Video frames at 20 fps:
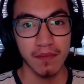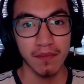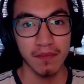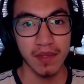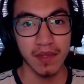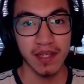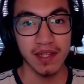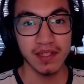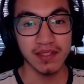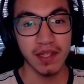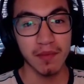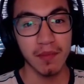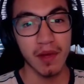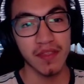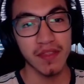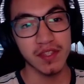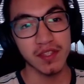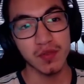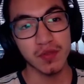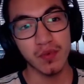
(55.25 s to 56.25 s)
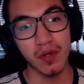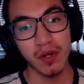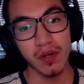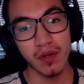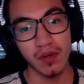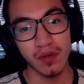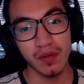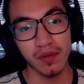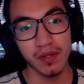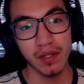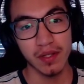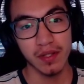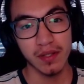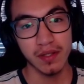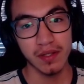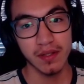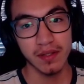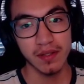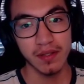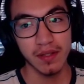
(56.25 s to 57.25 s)
Because I'm on this road
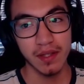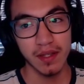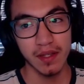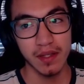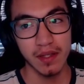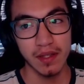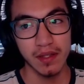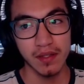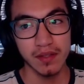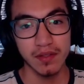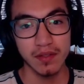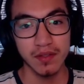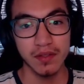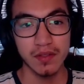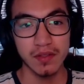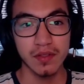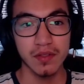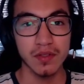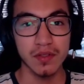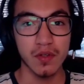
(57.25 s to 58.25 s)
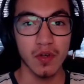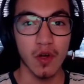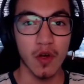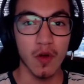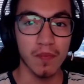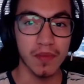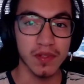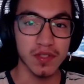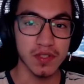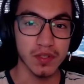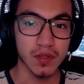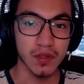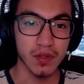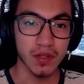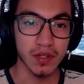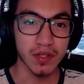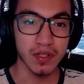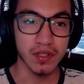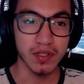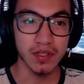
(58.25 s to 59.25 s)
to open
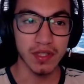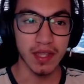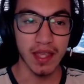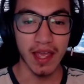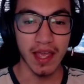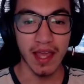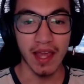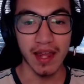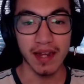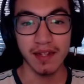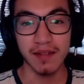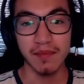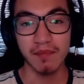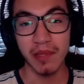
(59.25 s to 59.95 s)
source and